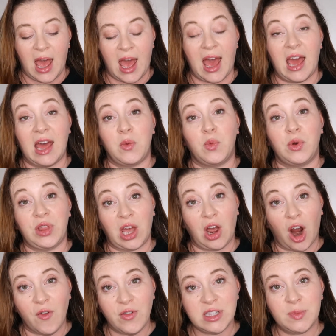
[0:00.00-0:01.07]
And when they
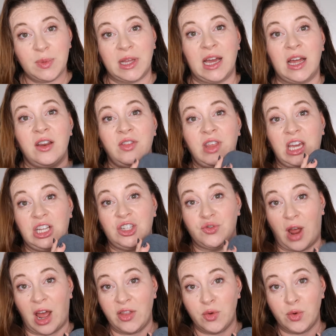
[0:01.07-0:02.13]
harvest the plant, they
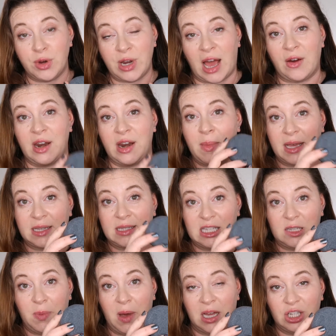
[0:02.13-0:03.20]
dry the root out and it makes a
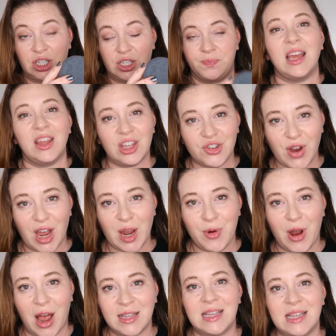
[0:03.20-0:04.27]
sponge. In the drying
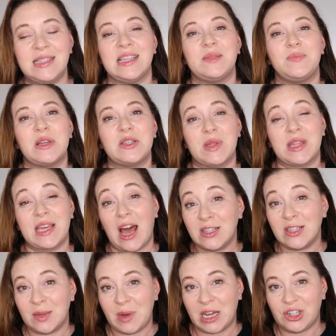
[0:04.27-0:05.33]
process, it's mixed with
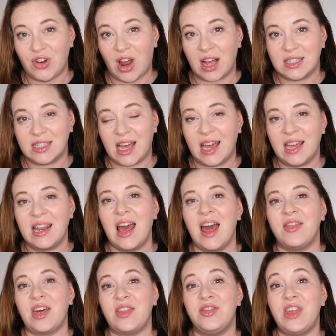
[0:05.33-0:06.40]
calcium hydroxide
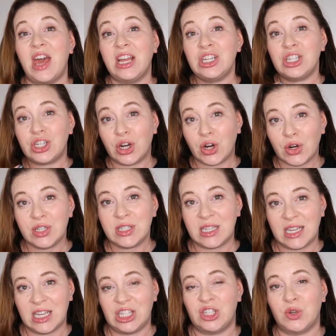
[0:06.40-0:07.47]
that then turns
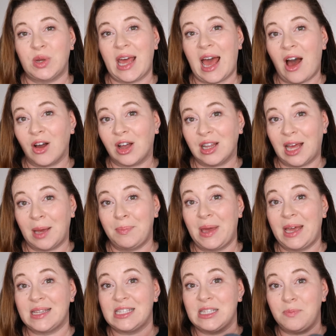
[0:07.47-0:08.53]
it into an
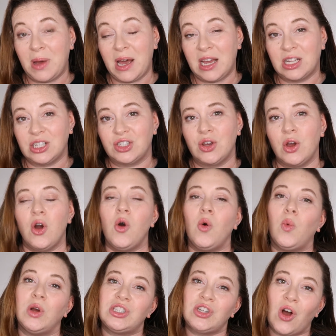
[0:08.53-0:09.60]
alkaline-based sponge,
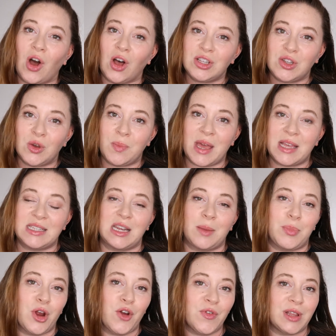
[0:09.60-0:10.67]
which also makes it a
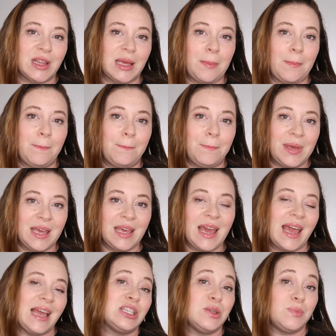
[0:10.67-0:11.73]
perfectly
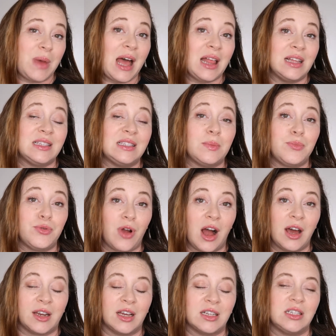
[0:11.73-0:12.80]
pH balanced
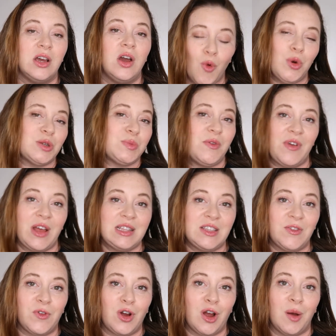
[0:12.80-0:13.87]
product, which prevents
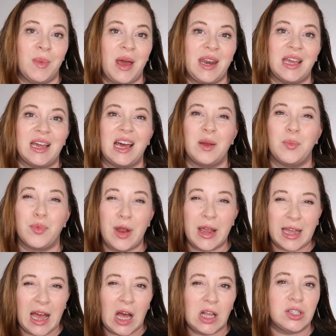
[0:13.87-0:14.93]
from any kind of
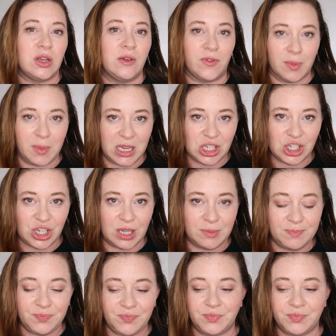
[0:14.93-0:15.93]
breakouts or inflammation.